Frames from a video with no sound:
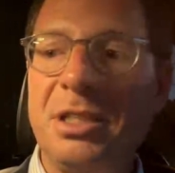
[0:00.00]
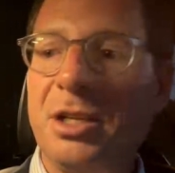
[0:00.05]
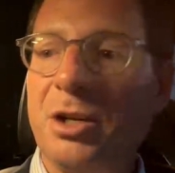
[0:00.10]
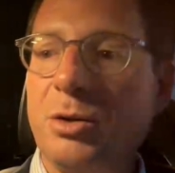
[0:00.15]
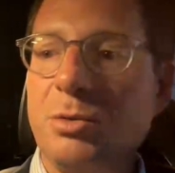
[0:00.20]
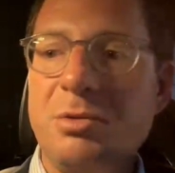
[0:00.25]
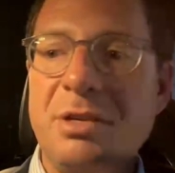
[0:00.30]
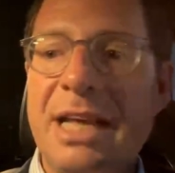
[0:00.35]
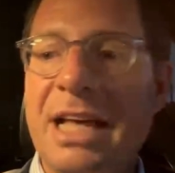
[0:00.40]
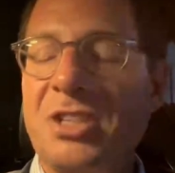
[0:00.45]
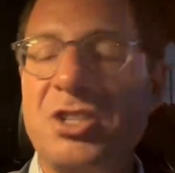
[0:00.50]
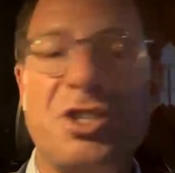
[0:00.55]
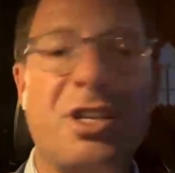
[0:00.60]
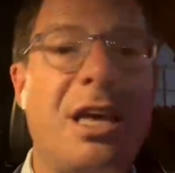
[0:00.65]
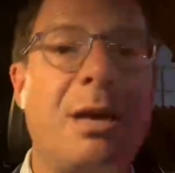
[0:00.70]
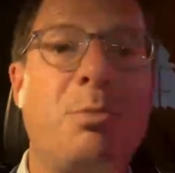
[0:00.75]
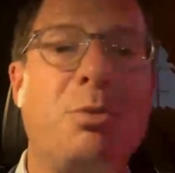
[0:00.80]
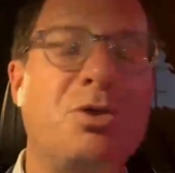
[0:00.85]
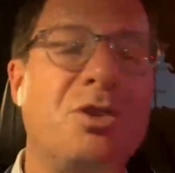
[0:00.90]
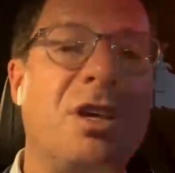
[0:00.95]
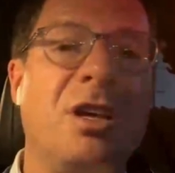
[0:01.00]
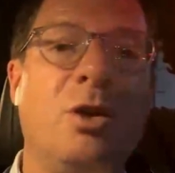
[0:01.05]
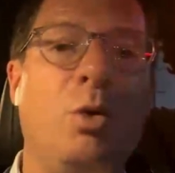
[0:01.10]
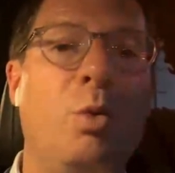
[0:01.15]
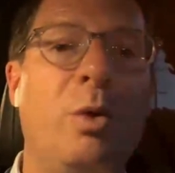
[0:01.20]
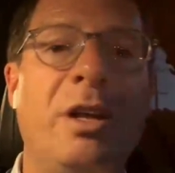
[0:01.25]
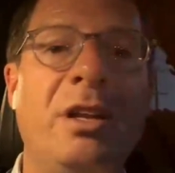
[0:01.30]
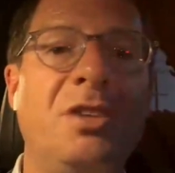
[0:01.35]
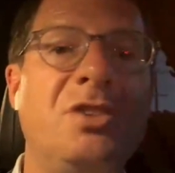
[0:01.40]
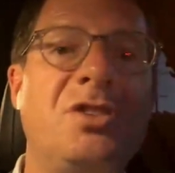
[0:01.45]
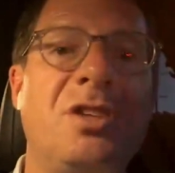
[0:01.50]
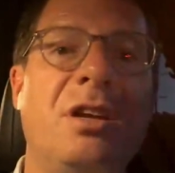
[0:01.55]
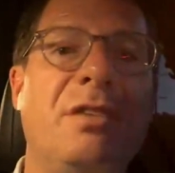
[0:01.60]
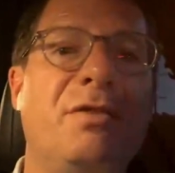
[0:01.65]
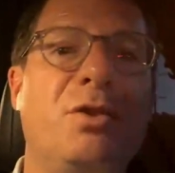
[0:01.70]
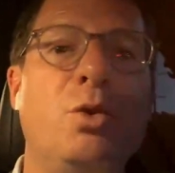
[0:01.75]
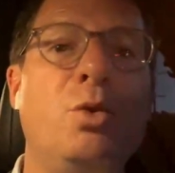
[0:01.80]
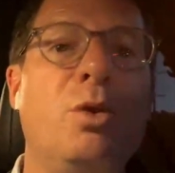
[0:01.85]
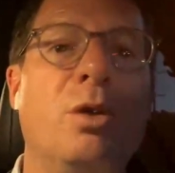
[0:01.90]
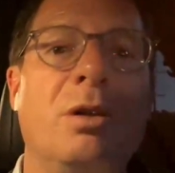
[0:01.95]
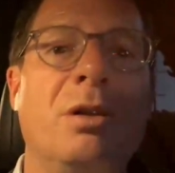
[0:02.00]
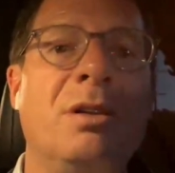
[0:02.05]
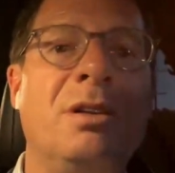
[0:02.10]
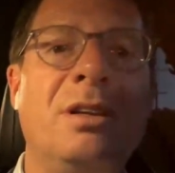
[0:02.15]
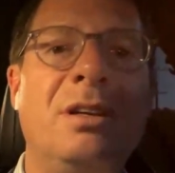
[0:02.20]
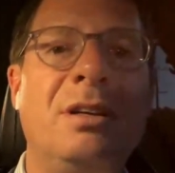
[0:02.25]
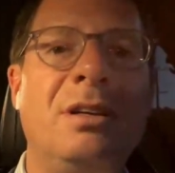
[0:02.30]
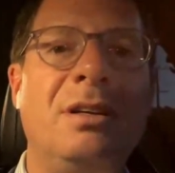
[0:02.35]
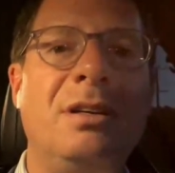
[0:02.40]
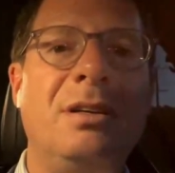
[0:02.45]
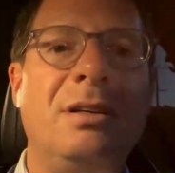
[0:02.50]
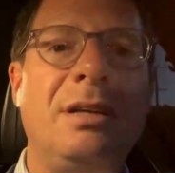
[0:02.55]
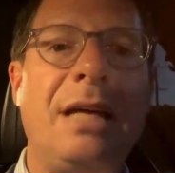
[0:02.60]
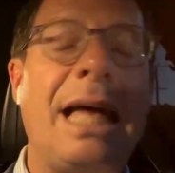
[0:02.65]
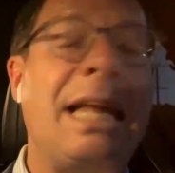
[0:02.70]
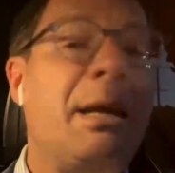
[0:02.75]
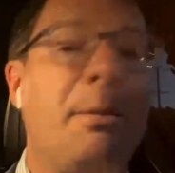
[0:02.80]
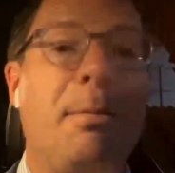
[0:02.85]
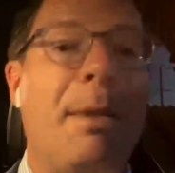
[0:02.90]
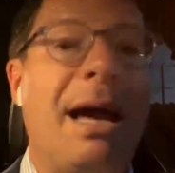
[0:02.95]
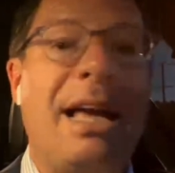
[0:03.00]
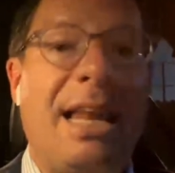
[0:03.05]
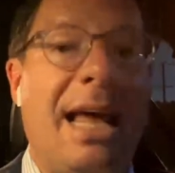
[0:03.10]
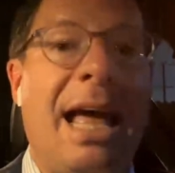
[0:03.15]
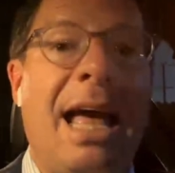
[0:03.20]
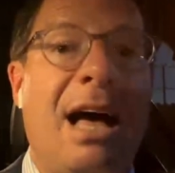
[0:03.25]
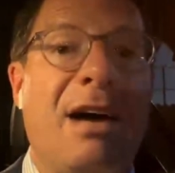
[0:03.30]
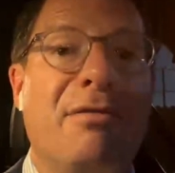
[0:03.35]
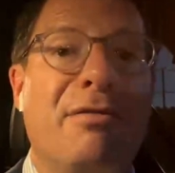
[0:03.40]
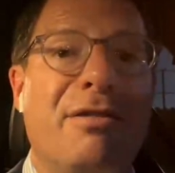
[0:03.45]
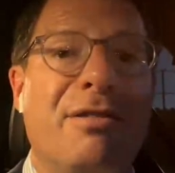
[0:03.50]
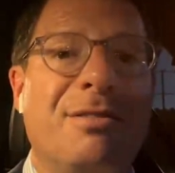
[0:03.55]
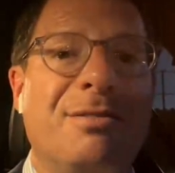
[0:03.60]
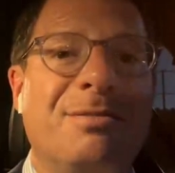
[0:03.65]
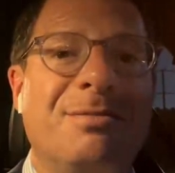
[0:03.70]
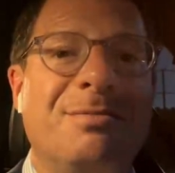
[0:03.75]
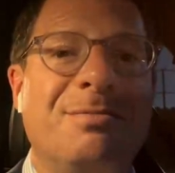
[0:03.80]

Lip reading: Netscape was going to win instead of Google, and it might have.